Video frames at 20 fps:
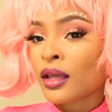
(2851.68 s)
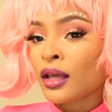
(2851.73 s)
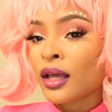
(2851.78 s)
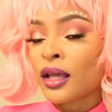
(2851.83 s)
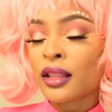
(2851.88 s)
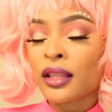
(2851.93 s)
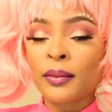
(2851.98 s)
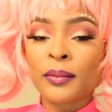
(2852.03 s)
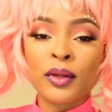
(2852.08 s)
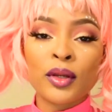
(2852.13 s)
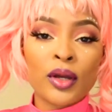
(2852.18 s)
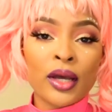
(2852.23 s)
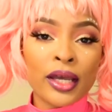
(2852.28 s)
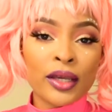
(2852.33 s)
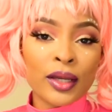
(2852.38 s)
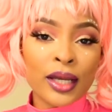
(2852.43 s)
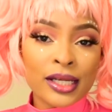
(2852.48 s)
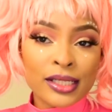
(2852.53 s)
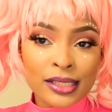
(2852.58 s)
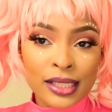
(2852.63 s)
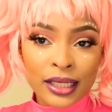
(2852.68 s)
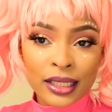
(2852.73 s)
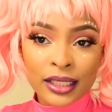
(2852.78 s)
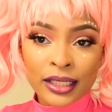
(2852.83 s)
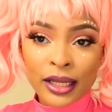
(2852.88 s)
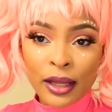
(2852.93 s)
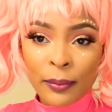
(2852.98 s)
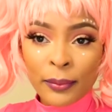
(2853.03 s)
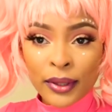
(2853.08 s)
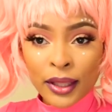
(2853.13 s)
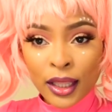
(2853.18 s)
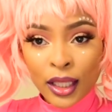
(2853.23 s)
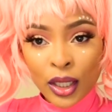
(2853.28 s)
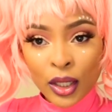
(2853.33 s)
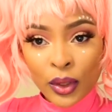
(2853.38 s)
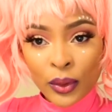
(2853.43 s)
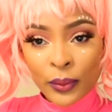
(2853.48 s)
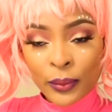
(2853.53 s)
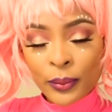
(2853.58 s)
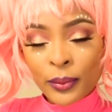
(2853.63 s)
And let me know how you guys like it down
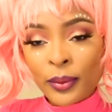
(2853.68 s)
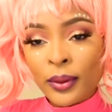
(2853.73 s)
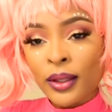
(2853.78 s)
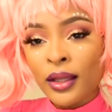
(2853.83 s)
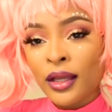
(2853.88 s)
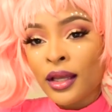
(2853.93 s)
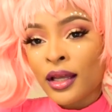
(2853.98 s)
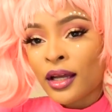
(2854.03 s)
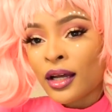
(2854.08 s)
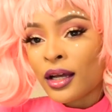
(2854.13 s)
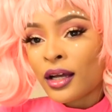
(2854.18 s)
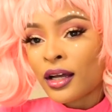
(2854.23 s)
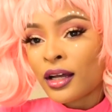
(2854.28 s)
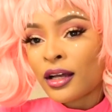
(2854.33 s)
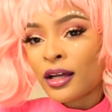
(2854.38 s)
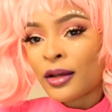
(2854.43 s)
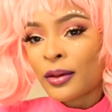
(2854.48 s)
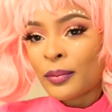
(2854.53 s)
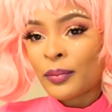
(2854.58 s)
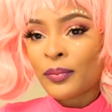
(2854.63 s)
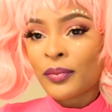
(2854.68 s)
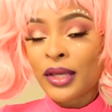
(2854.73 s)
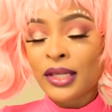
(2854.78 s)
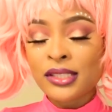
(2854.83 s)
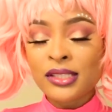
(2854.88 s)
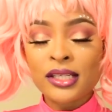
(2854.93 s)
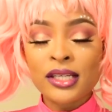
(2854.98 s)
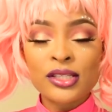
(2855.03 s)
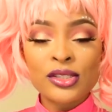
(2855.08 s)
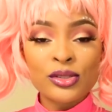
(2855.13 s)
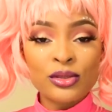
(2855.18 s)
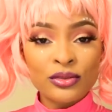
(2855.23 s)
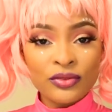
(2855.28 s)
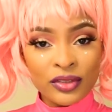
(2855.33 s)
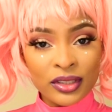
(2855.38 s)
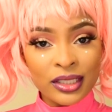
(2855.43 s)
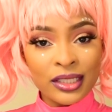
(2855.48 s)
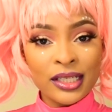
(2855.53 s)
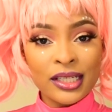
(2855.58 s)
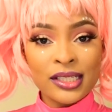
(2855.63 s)
below. And stay tuned for
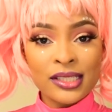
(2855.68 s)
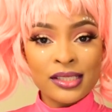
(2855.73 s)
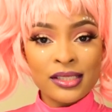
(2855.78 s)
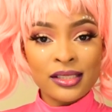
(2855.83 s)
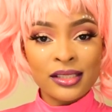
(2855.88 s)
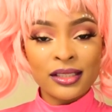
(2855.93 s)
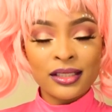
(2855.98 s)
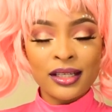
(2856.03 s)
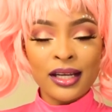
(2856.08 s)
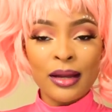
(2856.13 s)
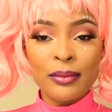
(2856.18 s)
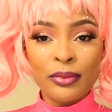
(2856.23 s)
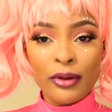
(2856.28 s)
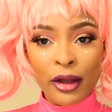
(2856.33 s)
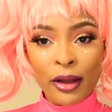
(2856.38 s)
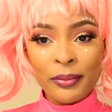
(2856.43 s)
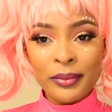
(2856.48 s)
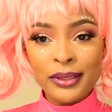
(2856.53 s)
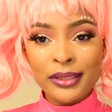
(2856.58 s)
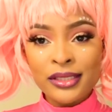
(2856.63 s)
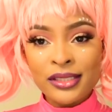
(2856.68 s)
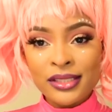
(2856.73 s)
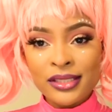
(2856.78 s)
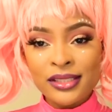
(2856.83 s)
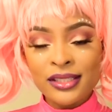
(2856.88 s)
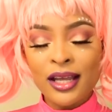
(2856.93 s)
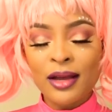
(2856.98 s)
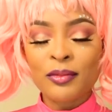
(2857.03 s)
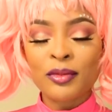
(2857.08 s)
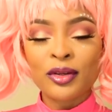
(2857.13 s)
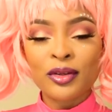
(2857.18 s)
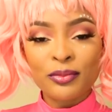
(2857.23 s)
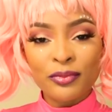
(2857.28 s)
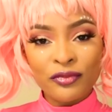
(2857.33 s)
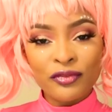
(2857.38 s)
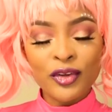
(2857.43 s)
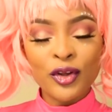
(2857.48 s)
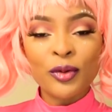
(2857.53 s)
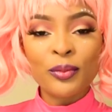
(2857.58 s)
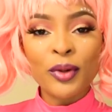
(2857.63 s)
the next look. I promise I'm going to
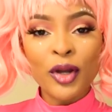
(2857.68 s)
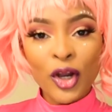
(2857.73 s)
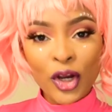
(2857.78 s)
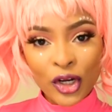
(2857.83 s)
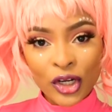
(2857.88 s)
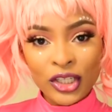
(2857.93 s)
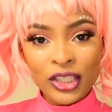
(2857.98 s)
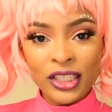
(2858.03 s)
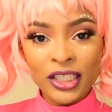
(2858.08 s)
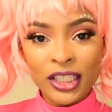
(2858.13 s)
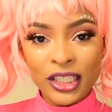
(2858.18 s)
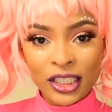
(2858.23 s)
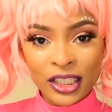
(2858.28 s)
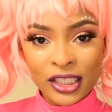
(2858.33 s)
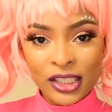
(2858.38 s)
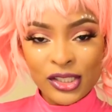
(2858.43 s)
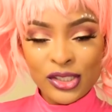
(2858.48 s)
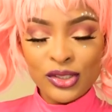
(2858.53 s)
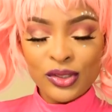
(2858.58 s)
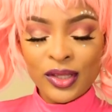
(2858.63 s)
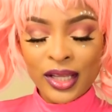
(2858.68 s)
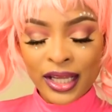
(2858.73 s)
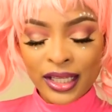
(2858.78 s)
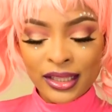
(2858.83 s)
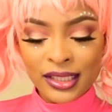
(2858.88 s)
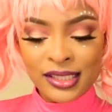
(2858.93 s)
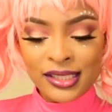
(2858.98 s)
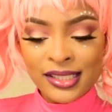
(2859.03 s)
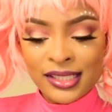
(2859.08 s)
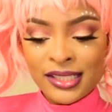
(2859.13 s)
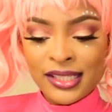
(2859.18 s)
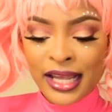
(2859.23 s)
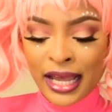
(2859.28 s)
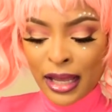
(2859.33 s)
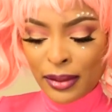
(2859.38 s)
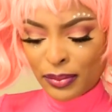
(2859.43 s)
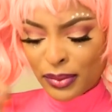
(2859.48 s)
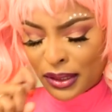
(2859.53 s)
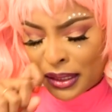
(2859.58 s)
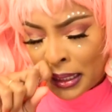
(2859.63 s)
film earlier so that this doesn't
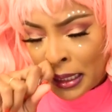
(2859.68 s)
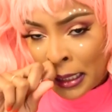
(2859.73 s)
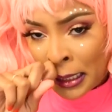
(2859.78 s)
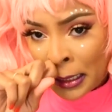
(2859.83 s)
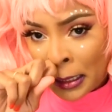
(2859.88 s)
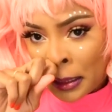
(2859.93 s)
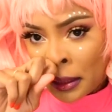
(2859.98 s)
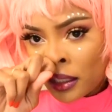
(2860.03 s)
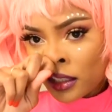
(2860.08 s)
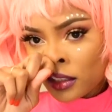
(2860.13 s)
happen again,